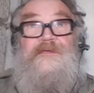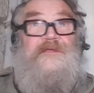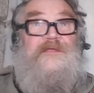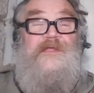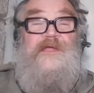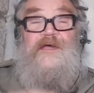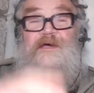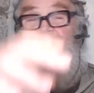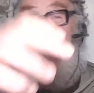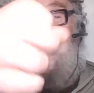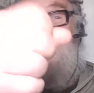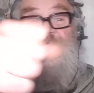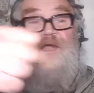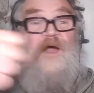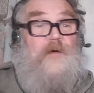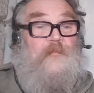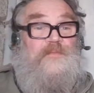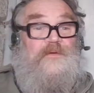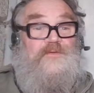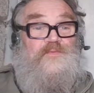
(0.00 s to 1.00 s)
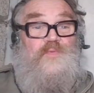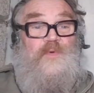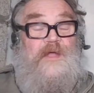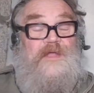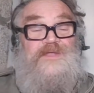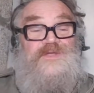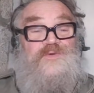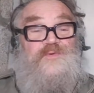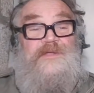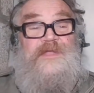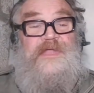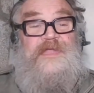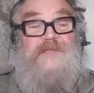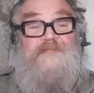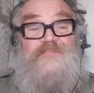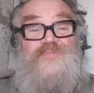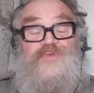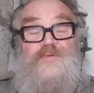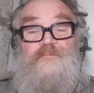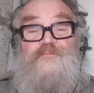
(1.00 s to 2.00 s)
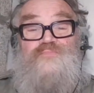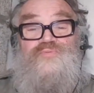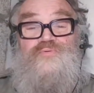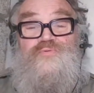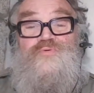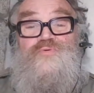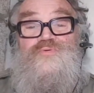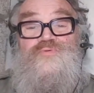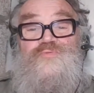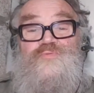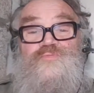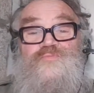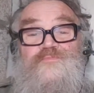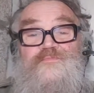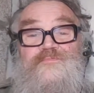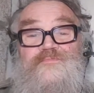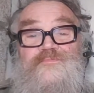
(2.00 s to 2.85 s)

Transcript: Yeah, a cupboard where you keep the brooms.